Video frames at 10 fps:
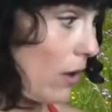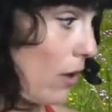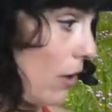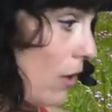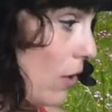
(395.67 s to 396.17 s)

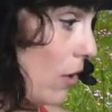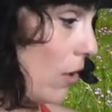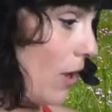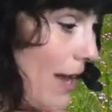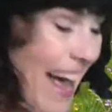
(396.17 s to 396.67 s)
That's a
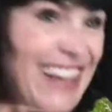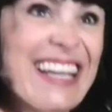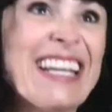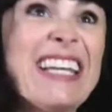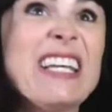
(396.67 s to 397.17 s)
lot. And
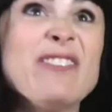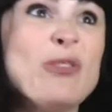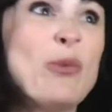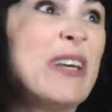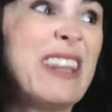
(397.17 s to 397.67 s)
then
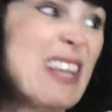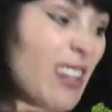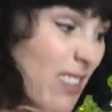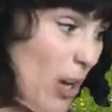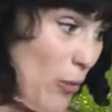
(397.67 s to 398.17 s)
even when we
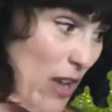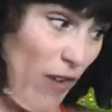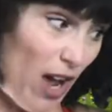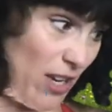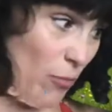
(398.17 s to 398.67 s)
think that
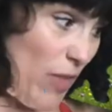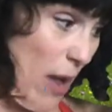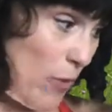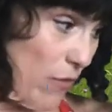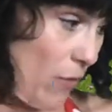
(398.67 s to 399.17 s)
we've un
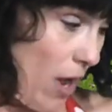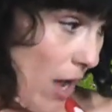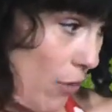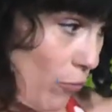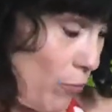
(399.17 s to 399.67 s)
that we've
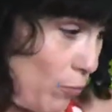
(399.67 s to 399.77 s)
uh,